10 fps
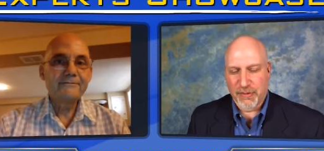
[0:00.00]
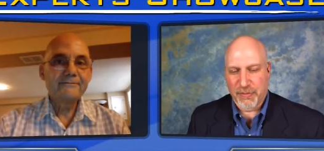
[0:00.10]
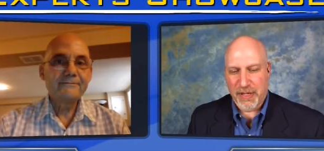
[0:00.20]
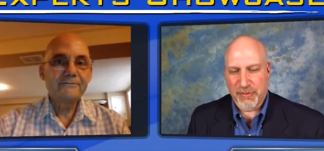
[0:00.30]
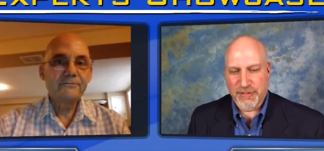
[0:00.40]

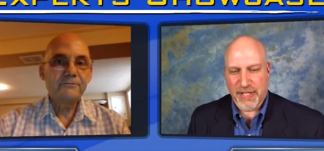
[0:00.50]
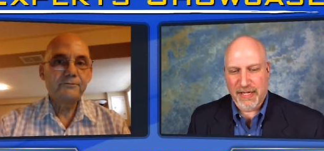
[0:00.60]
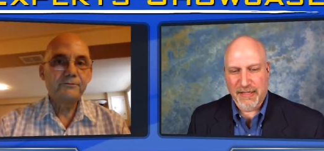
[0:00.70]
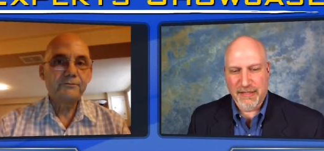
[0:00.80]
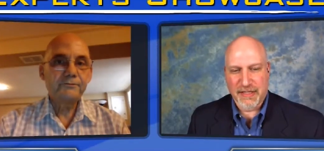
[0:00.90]
Speaker 1: with, people,
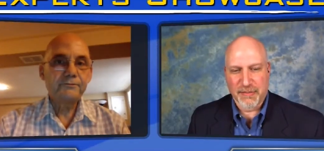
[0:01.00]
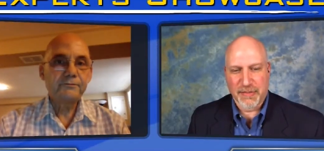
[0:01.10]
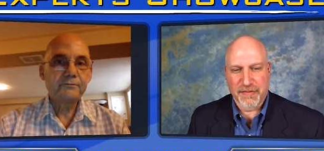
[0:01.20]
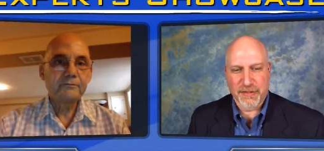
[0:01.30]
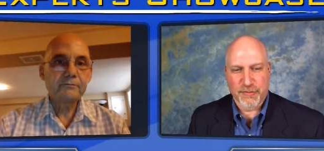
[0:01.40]
John, and you tell
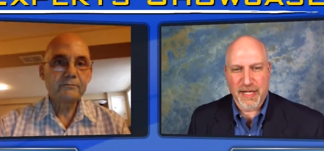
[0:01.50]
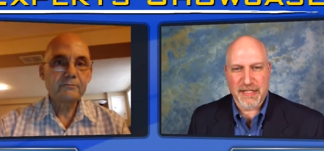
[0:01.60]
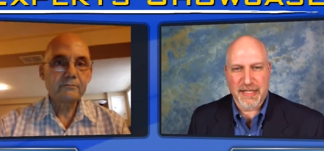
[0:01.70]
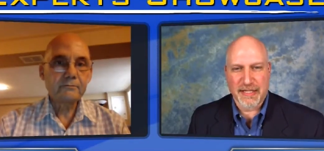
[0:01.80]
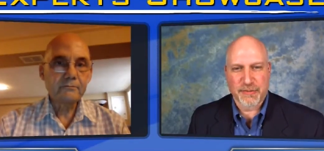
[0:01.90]
me if this
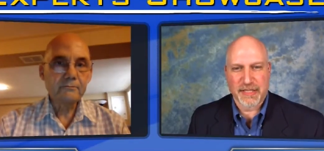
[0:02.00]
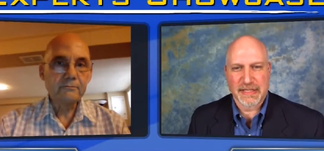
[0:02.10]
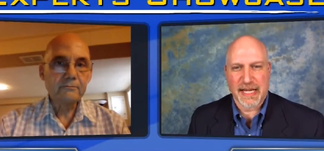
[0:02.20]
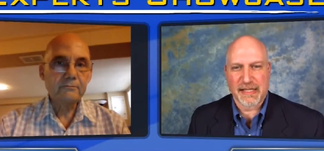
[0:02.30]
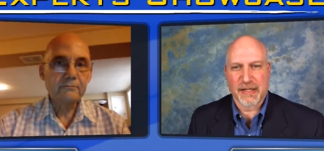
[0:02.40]
resonates with
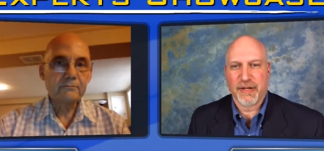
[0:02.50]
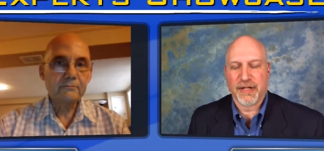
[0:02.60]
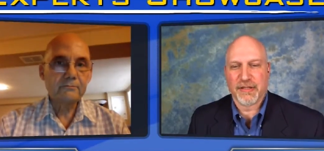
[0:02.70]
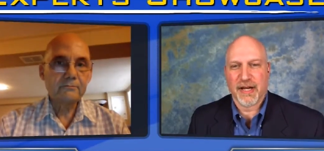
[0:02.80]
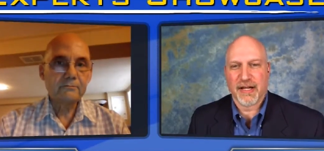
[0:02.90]
exactly what
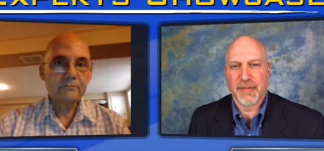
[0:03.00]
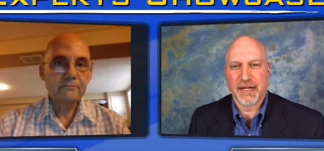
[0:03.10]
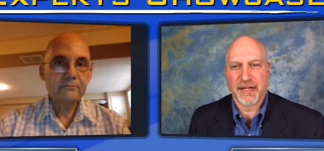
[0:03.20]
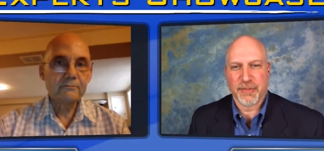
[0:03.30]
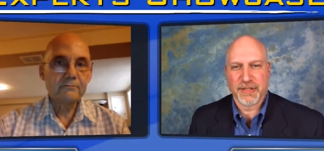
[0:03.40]
you're talking
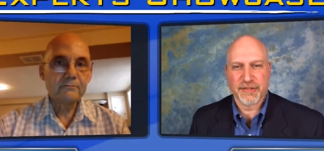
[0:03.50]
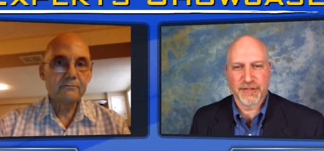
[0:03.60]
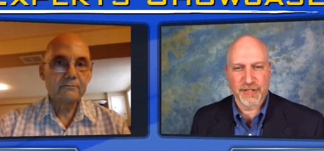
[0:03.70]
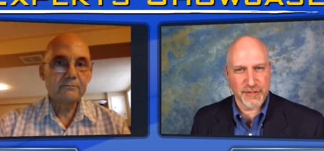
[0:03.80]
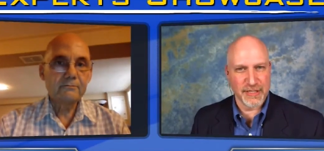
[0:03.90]
about here. But
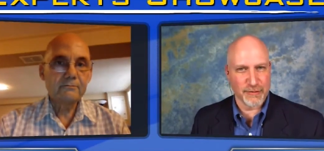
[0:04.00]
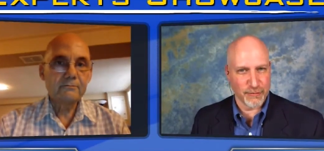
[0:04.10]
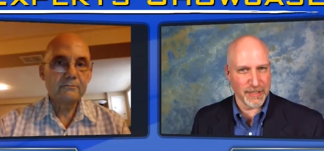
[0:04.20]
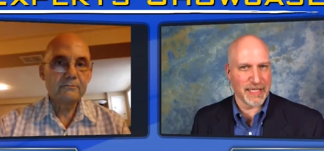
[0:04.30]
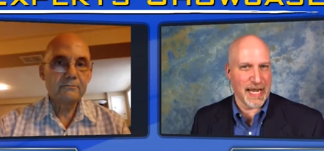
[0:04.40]
there's this
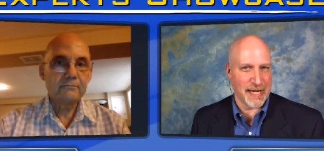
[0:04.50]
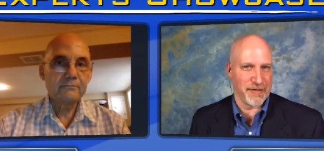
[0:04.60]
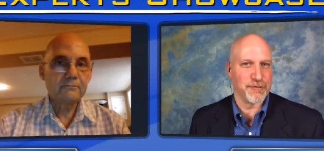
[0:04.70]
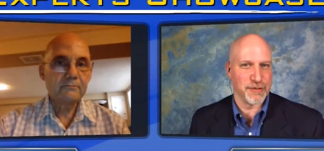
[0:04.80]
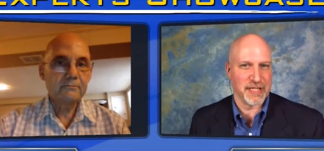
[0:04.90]
really kind of
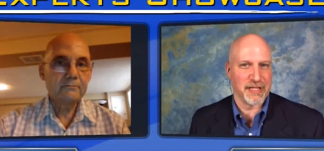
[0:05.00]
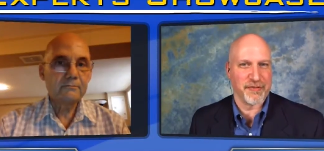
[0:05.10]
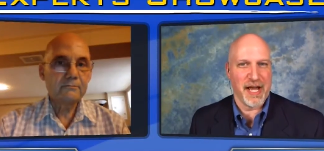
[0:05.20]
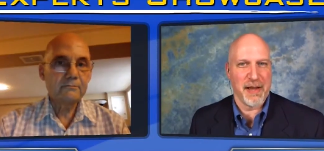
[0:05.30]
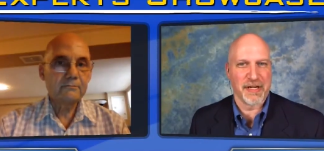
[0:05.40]
interesting
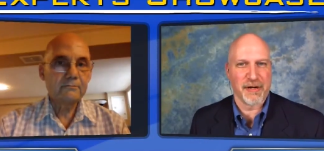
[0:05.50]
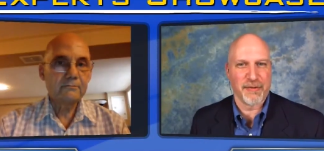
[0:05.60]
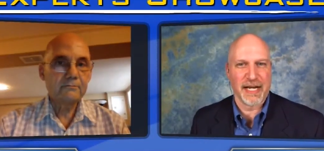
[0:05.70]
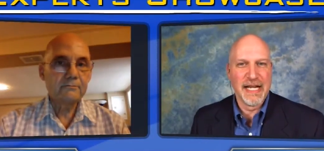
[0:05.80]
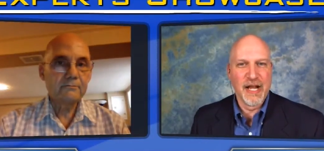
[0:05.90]
phenomenon,
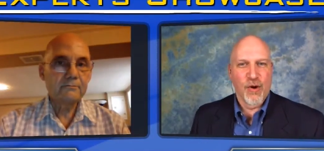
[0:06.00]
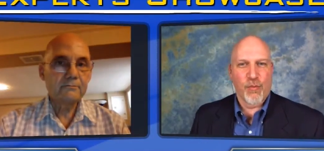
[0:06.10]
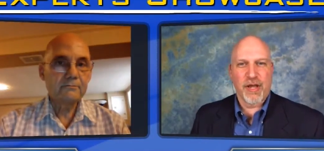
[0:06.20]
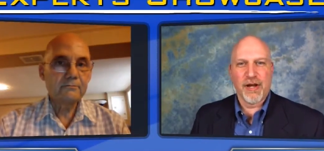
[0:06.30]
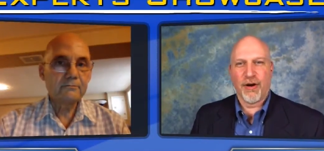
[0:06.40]
right?
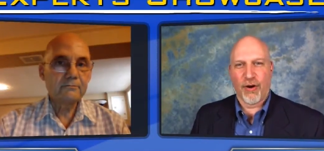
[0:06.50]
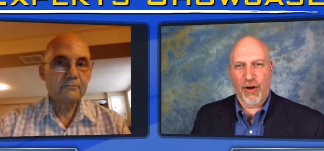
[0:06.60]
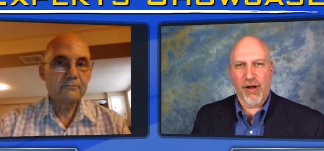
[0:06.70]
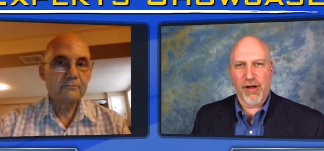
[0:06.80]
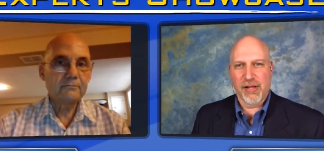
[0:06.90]
We are
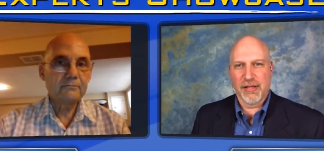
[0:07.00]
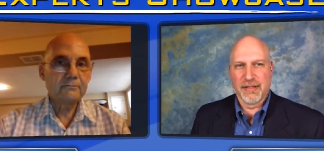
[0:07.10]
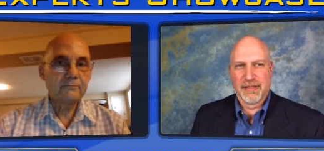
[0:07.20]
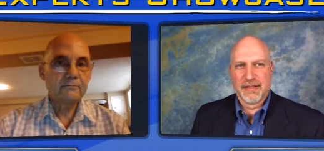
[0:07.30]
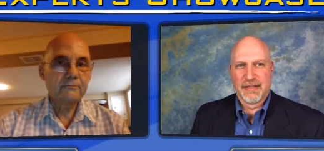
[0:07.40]

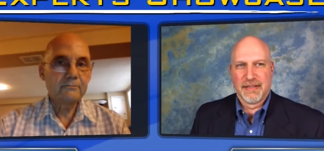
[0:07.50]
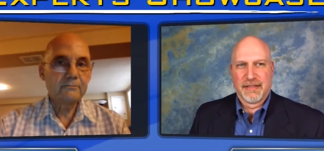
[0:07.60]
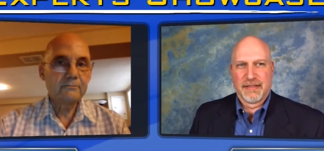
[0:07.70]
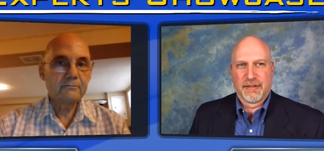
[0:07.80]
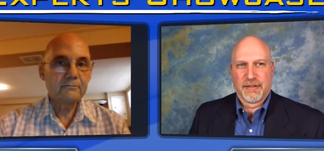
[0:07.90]
all
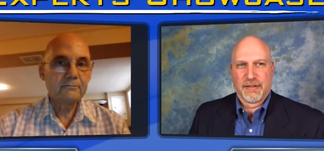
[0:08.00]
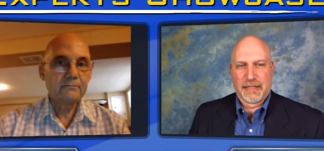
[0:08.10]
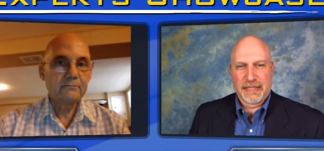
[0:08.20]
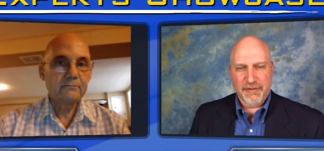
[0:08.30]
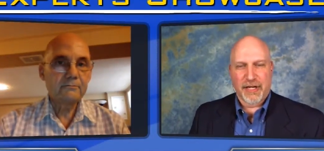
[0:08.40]

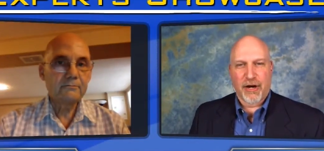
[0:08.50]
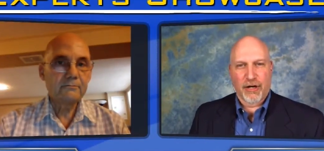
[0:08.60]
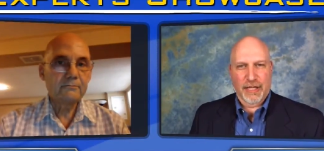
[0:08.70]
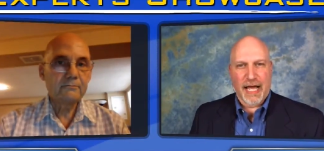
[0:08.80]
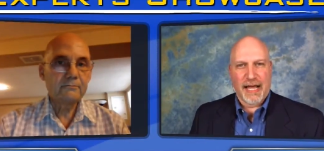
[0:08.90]
living
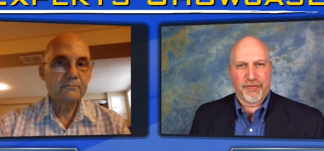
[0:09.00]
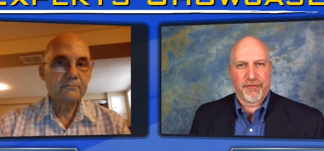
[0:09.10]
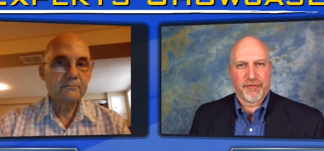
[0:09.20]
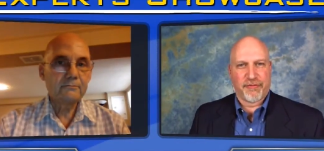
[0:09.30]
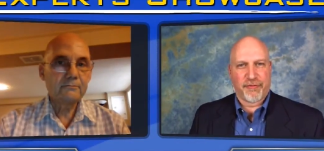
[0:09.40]
our
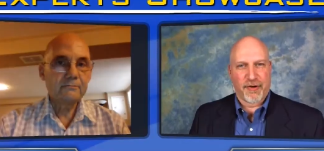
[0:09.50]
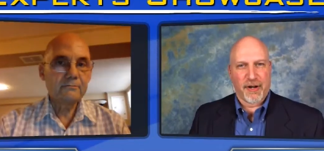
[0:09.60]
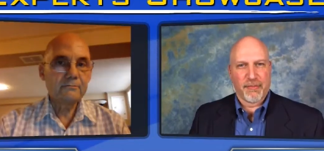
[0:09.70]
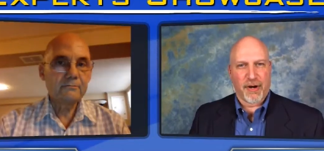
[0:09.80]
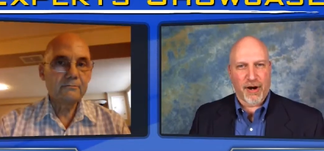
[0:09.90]
life
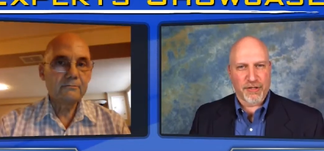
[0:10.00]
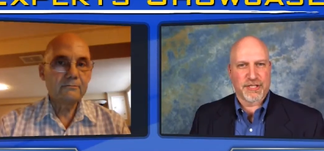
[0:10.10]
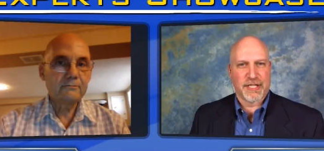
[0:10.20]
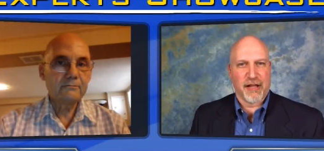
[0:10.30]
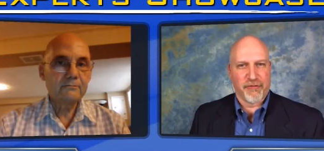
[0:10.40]
from
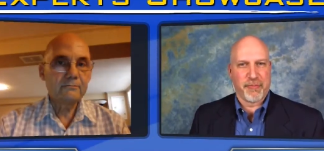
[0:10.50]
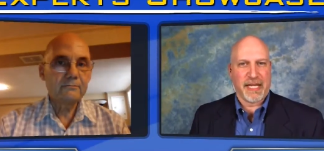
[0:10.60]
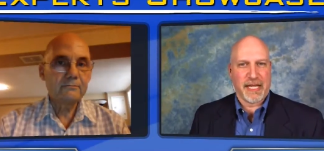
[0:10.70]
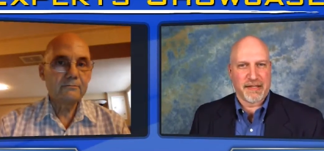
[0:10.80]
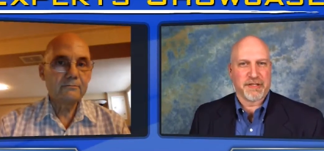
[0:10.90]
ourself
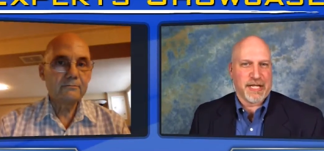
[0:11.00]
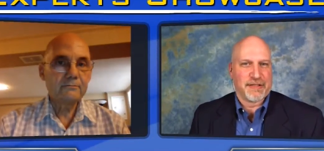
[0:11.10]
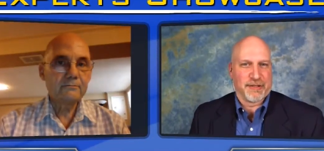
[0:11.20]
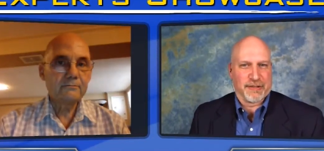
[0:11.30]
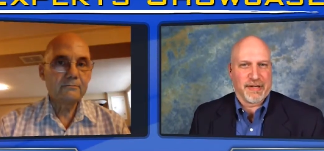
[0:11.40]
being the
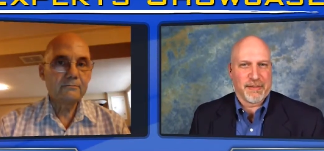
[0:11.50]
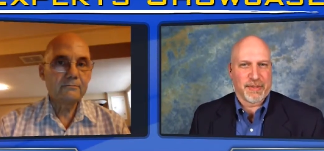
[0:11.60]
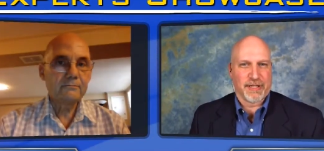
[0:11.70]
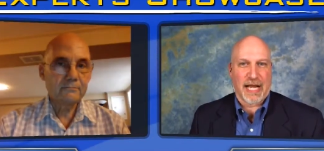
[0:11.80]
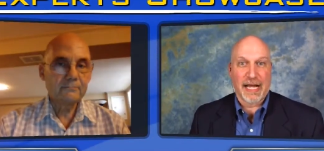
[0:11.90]
center, right?
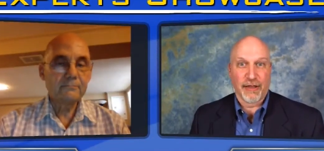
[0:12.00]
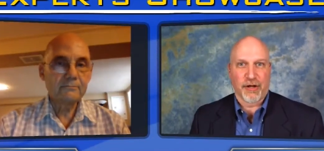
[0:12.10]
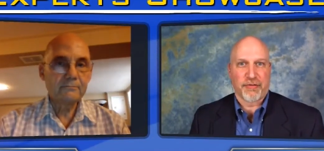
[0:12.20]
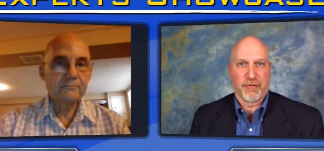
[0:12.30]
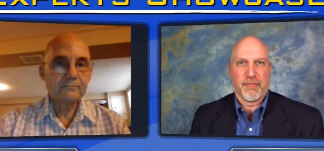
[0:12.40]
Because I
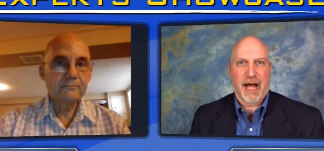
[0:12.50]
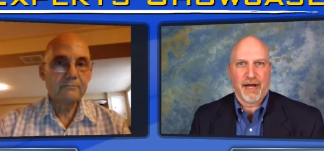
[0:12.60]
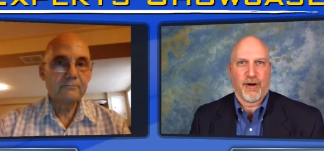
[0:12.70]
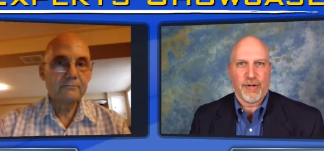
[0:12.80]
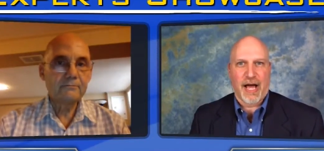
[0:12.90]
look through
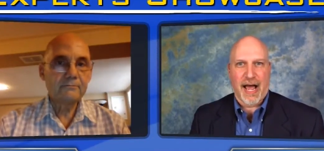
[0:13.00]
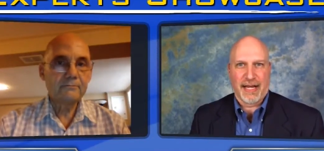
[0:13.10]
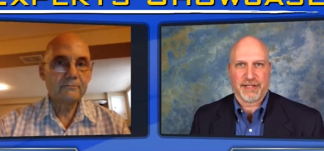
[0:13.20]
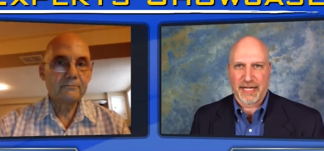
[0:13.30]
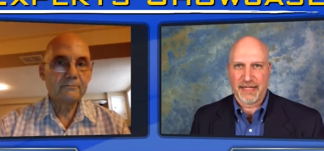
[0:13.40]
my own
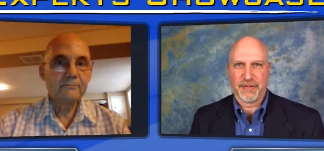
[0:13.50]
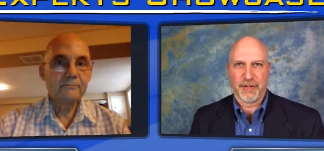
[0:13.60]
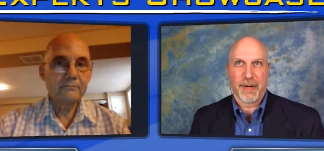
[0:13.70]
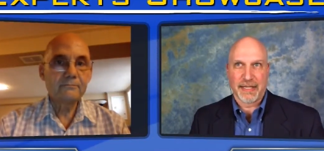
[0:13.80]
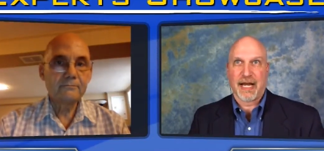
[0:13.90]
eyes. I, you
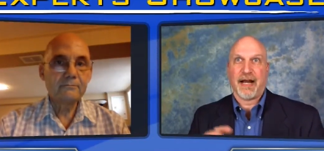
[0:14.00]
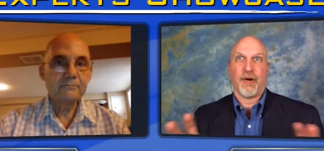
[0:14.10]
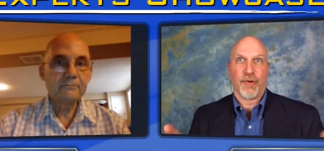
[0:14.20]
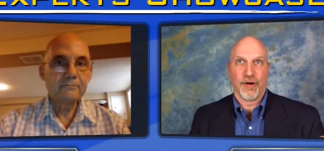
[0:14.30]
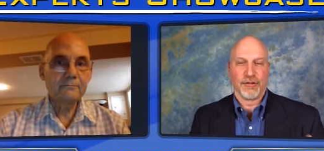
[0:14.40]
know, my
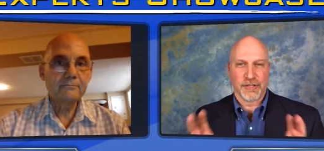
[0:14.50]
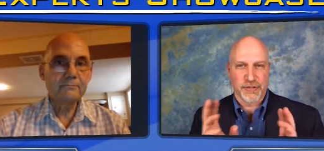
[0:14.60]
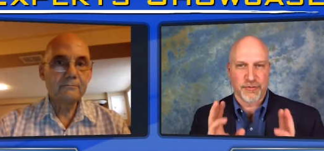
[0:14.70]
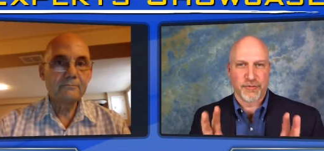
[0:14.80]
entire world is